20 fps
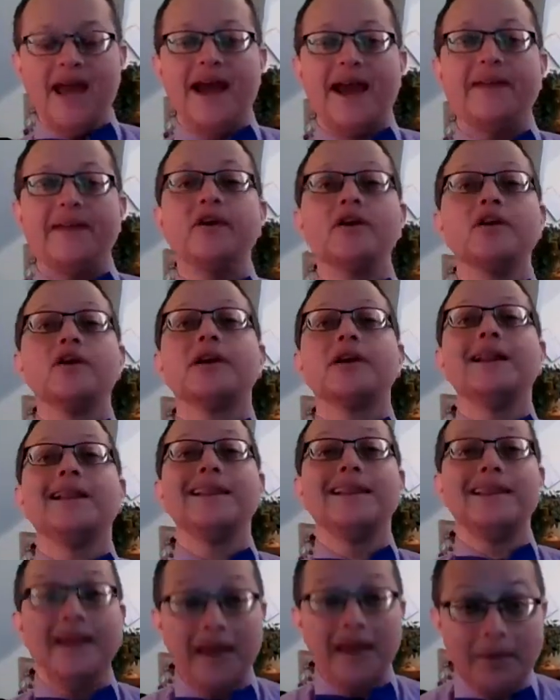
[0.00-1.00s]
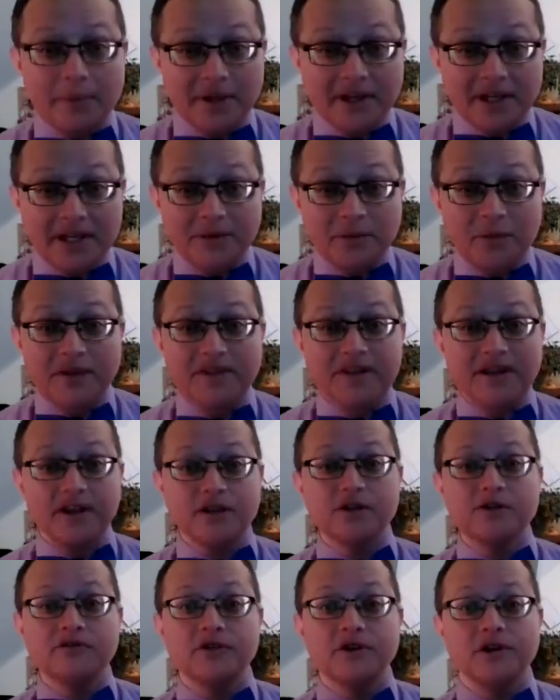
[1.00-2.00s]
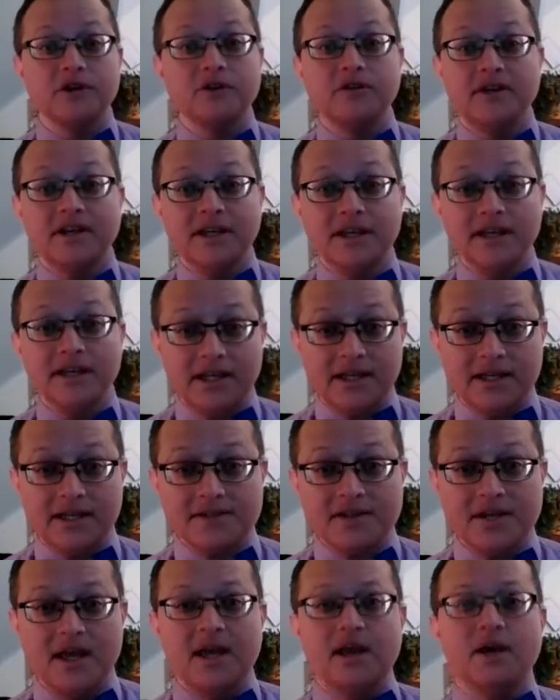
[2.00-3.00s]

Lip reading: and then you're going to label it with the interval you think it is.